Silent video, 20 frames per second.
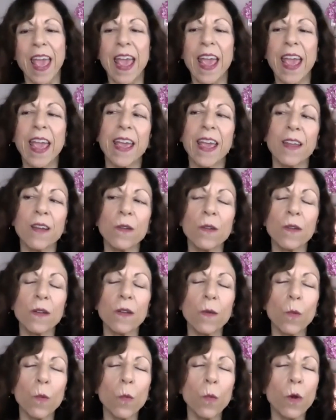and
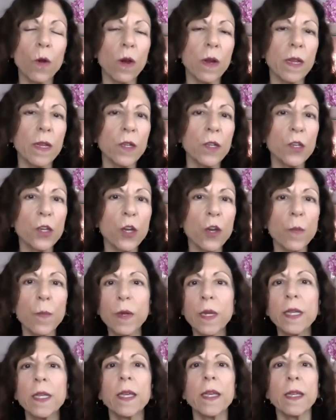we're
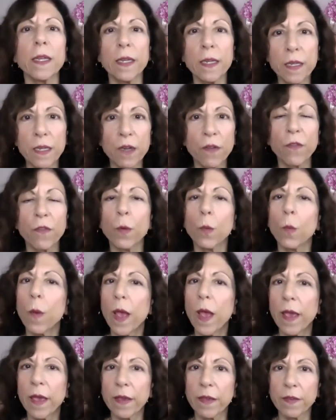interpreting it in different
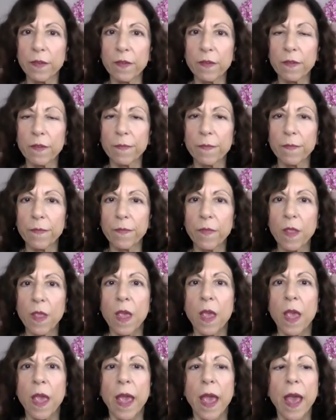ways.
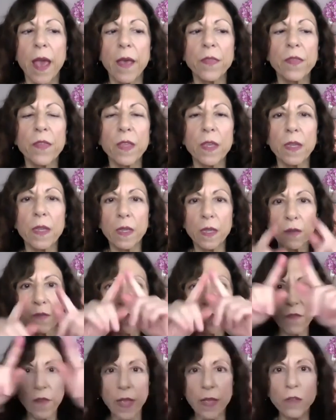And the
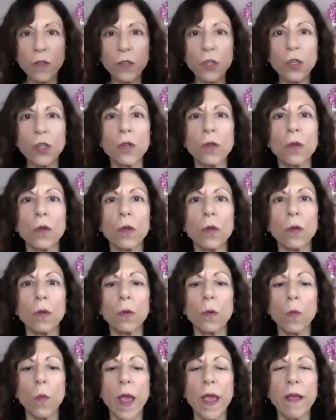
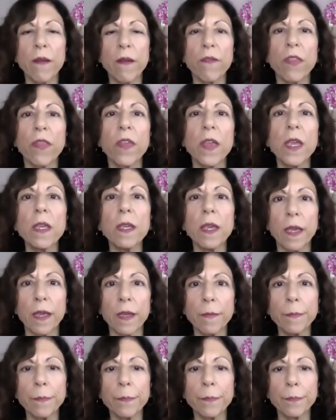conventional way of
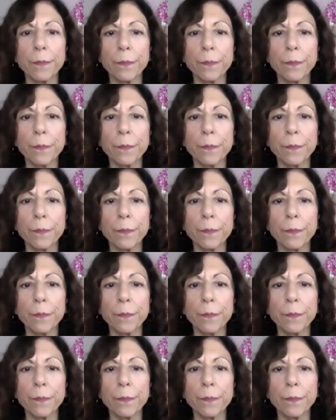thinking